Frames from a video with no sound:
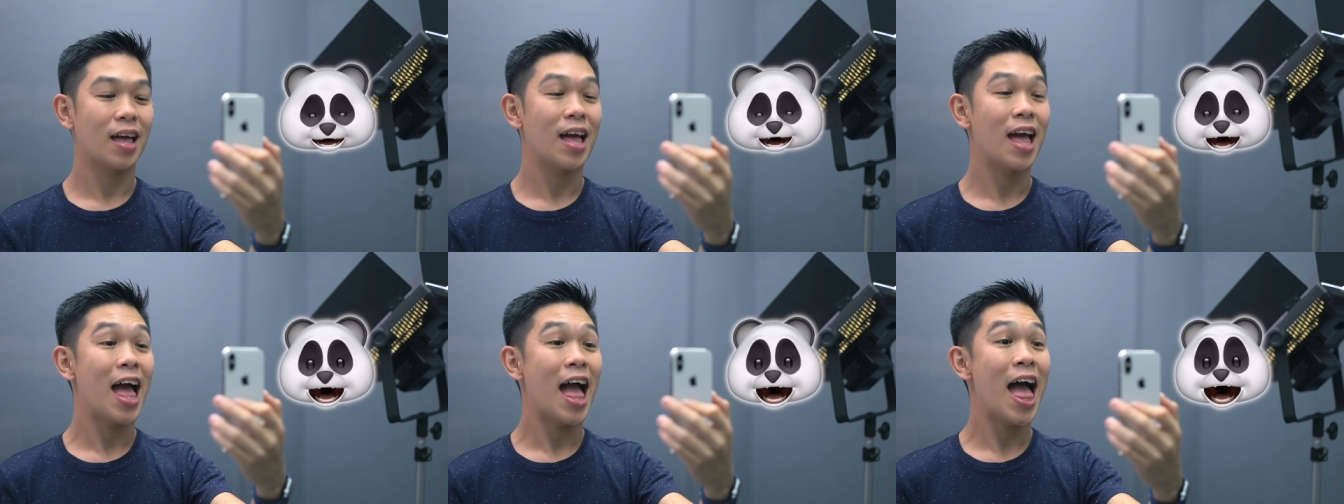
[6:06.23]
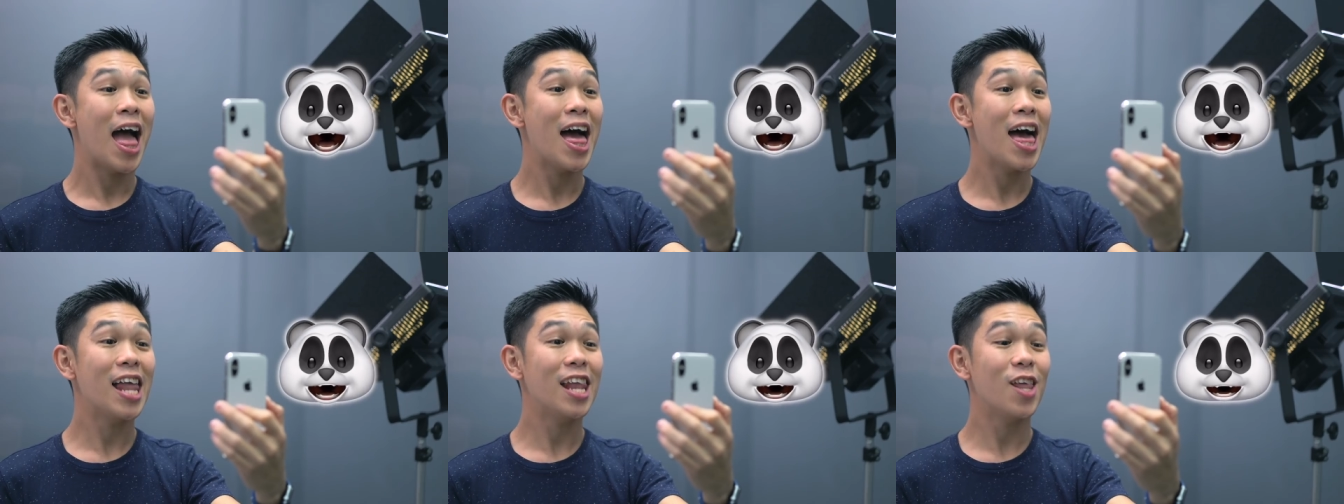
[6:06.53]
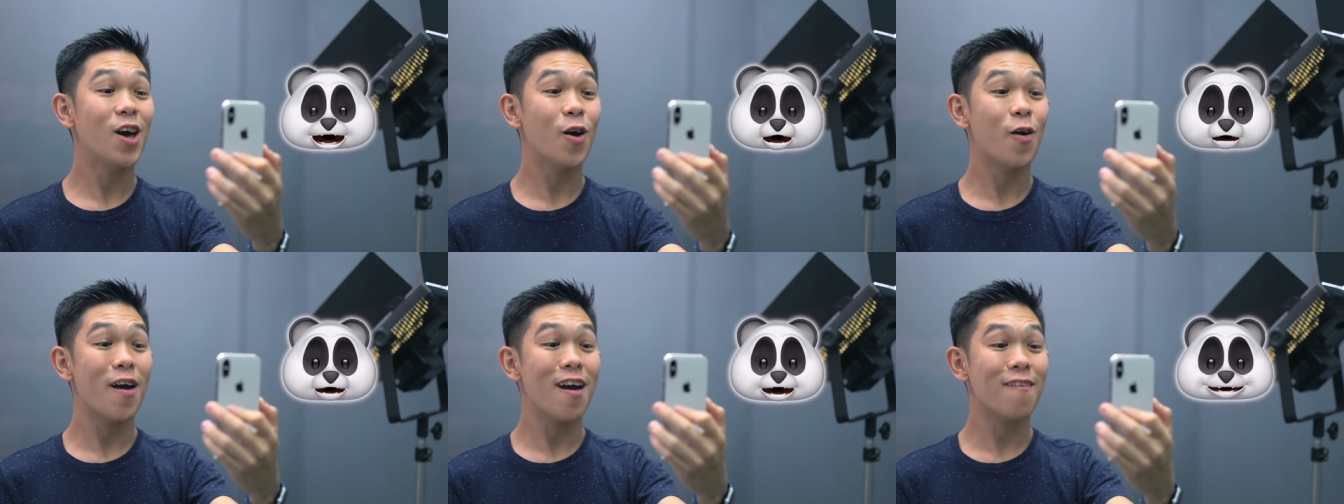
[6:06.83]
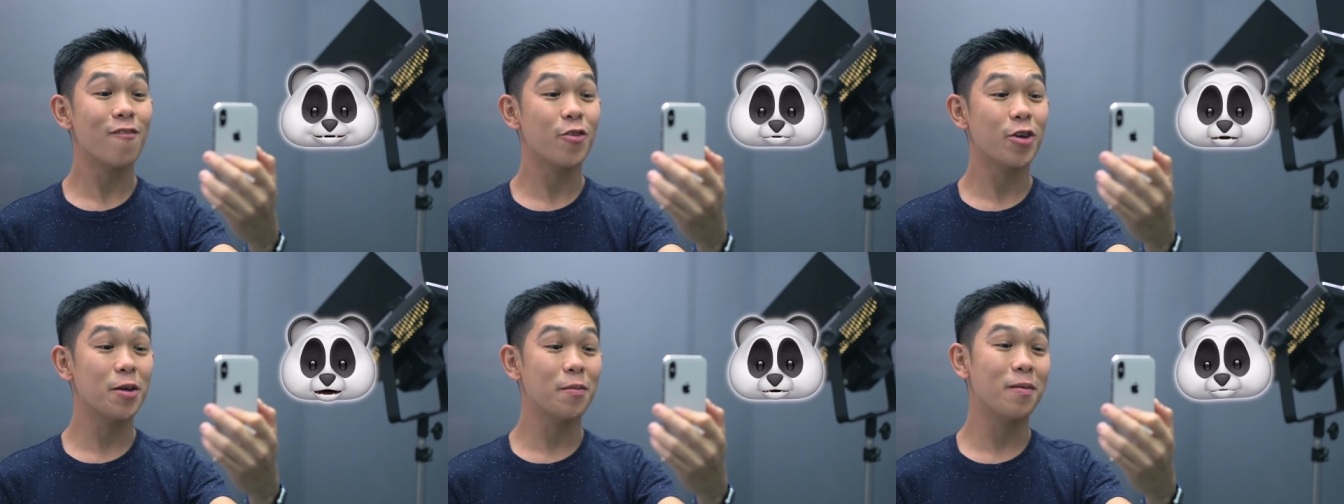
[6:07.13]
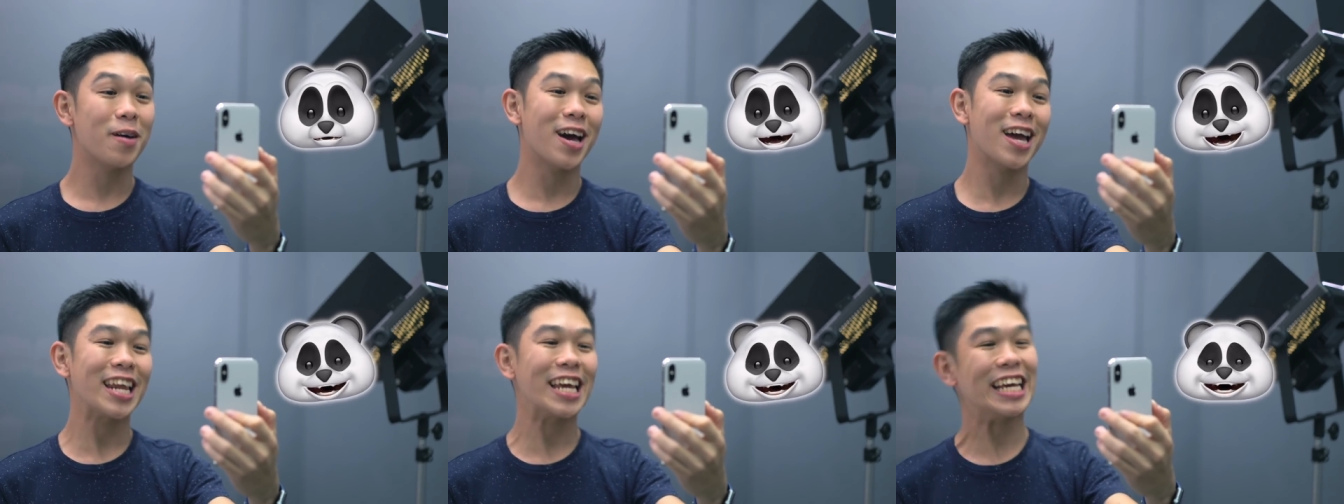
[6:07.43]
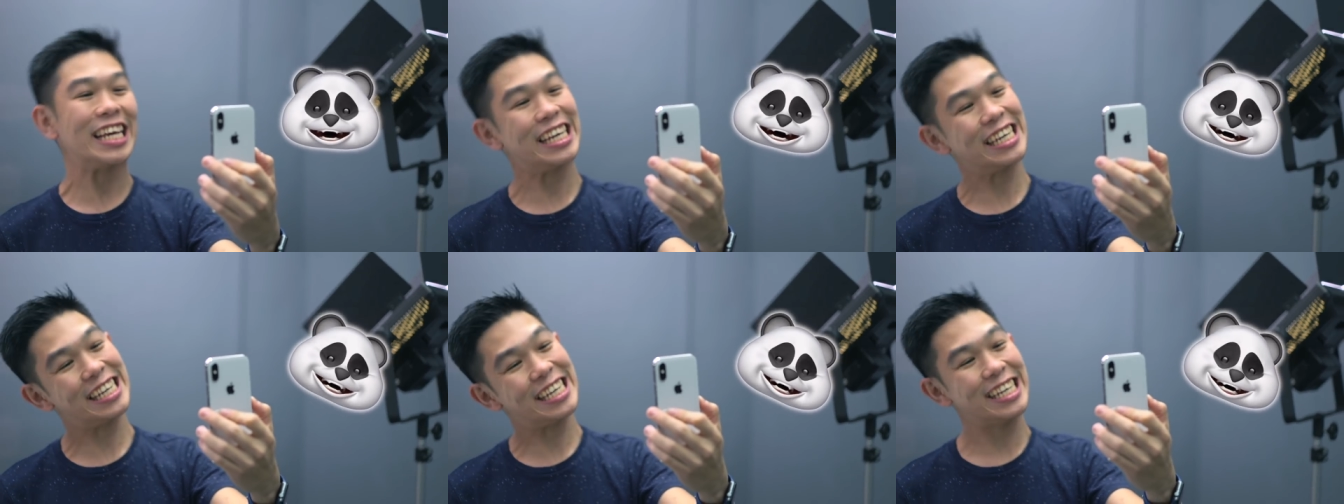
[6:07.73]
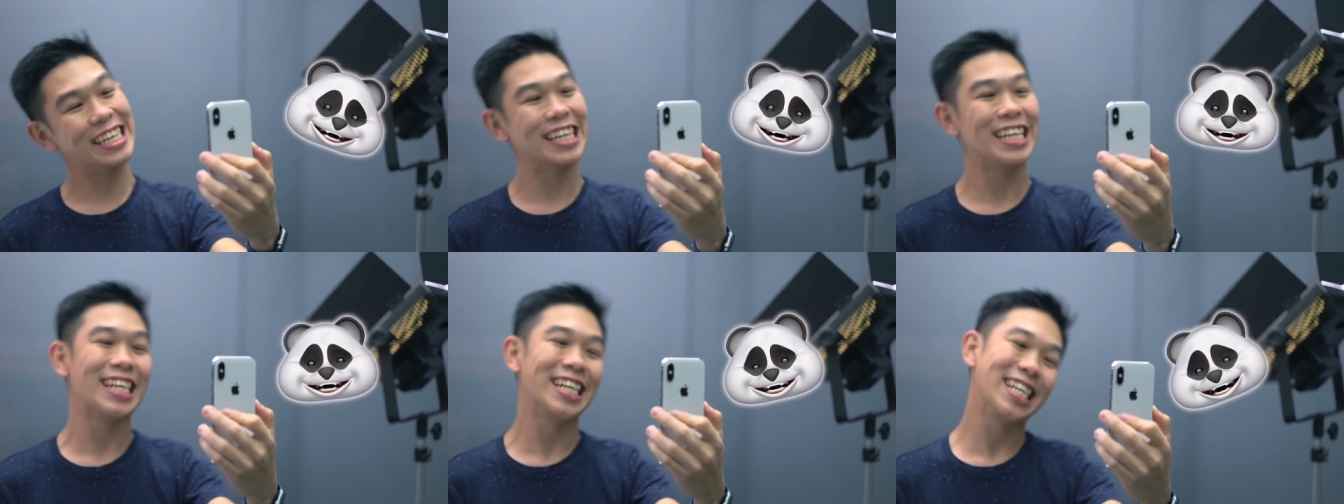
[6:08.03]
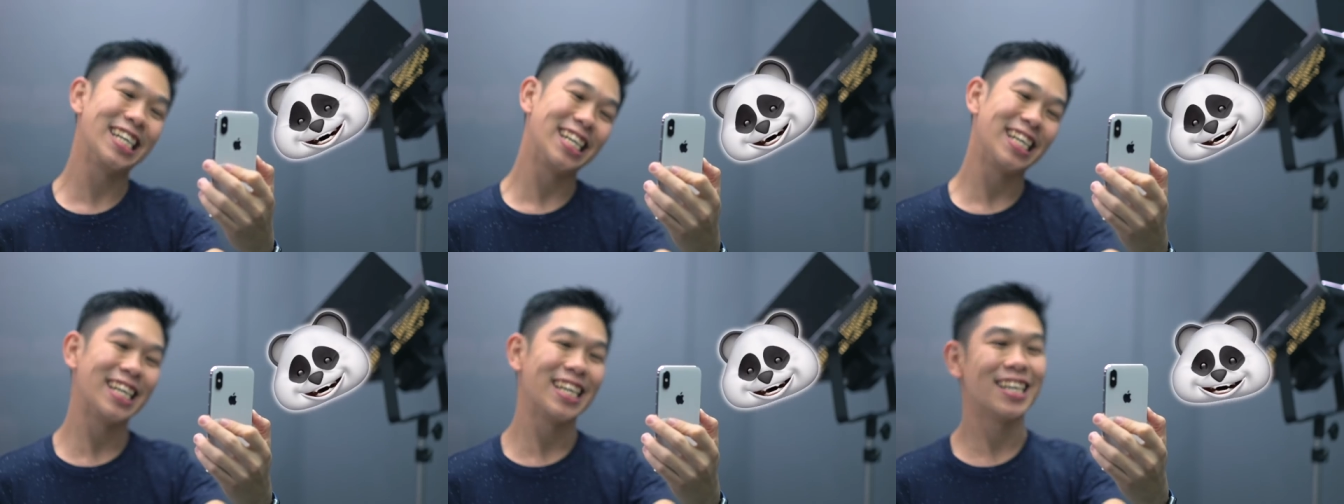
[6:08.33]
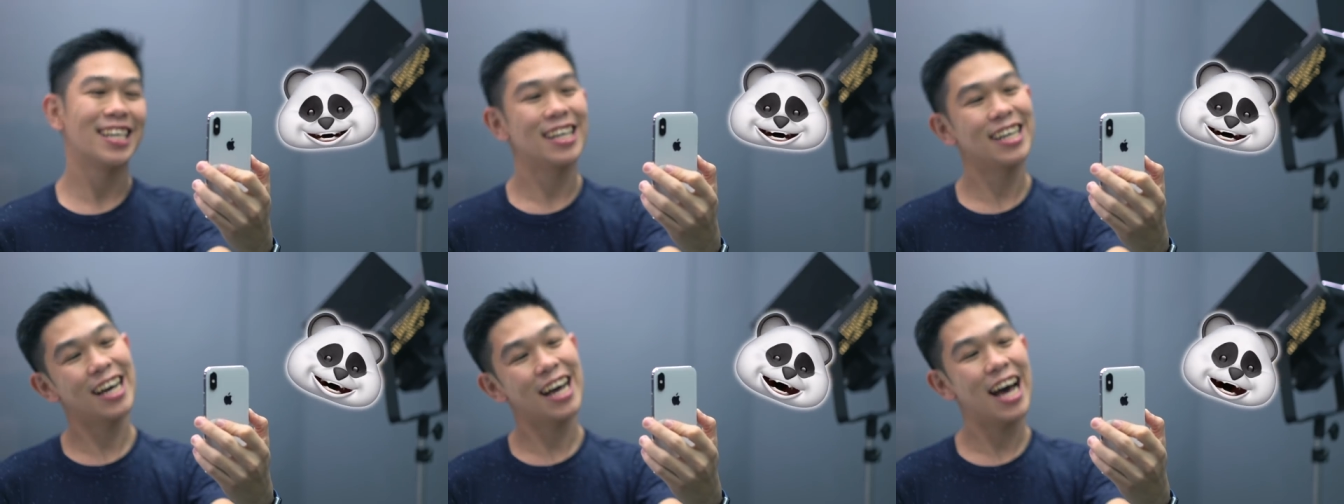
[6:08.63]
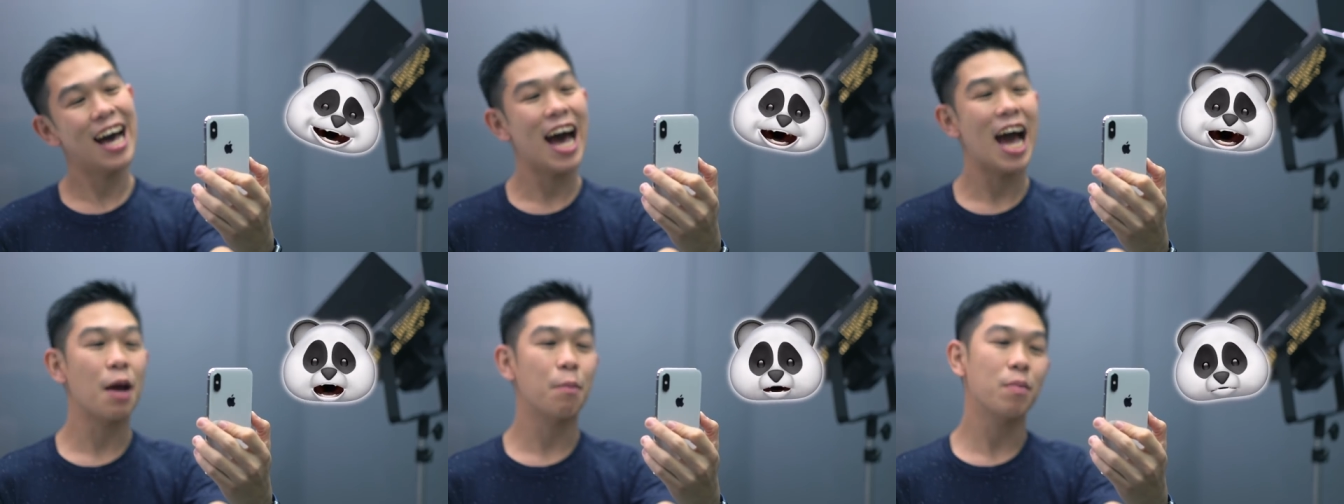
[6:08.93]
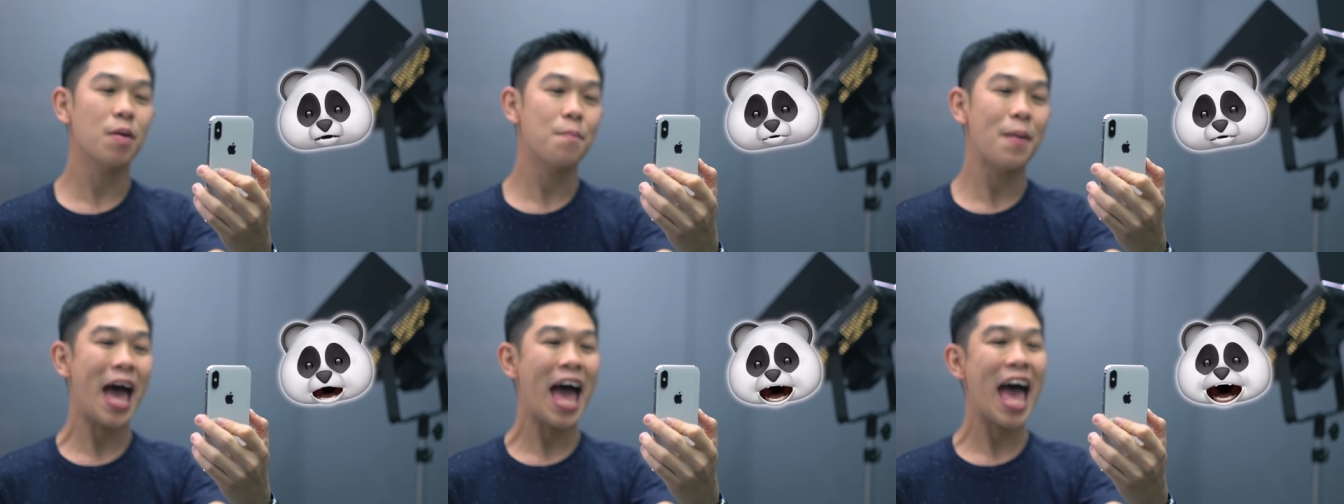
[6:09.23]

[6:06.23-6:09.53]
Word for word: Animojis will mimic the expression on your face.